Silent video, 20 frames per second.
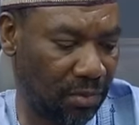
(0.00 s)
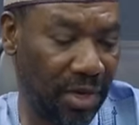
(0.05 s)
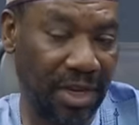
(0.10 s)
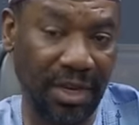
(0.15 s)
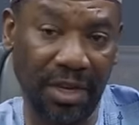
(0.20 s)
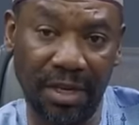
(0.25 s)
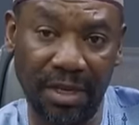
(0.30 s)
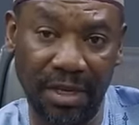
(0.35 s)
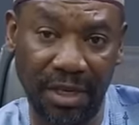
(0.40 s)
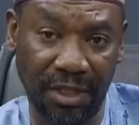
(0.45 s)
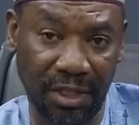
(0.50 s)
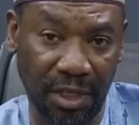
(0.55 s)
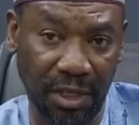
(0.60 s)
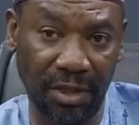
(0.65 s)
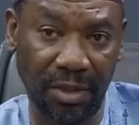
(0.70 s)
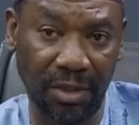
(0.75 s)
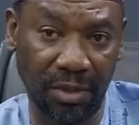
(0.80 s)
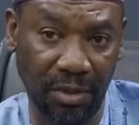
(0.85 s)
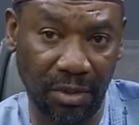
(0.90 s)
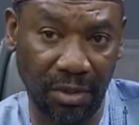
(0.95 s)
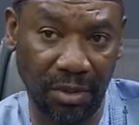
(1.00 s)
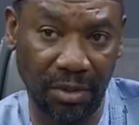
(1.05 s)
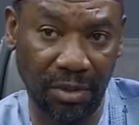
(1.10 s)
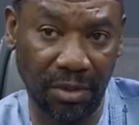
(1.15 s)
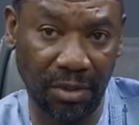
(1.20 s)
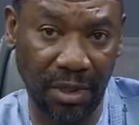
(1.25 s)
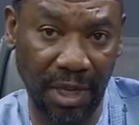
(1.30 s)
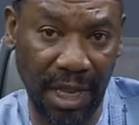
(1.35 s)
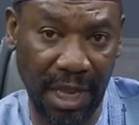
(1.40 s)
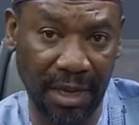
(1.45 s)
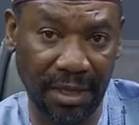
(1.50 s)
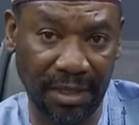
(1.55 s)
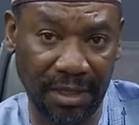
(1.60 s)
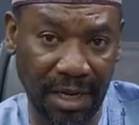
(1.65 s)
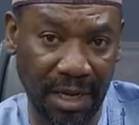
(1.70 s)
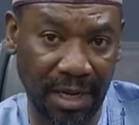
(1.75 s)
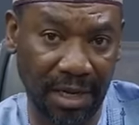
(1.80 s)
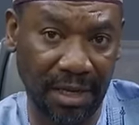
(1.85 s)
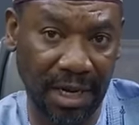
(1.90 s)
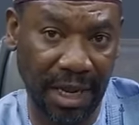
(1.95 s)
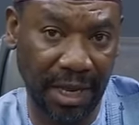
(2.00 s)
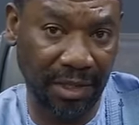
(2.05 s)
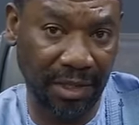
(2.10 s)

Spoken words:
way the thing go enter